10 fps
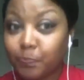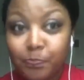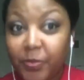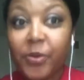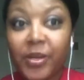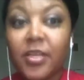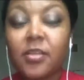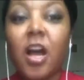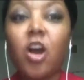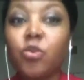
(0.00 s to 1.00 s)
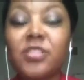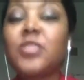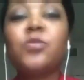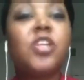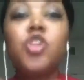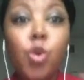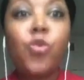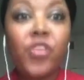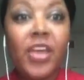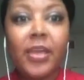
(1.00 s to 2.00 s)
Period. Congress, this was a new
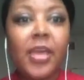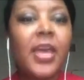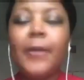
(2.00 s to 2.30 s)
thing.